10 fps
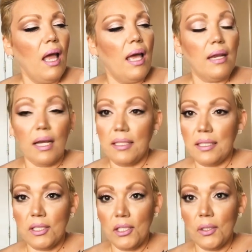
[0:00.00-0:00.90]
And I
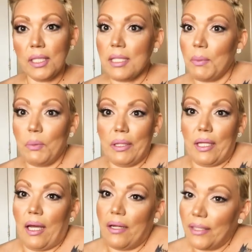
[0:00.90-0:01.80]
did too, because I'm the one
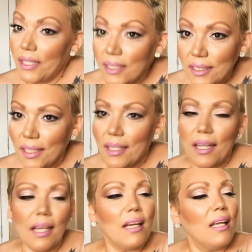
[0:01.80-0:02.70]
that got her hooked on it.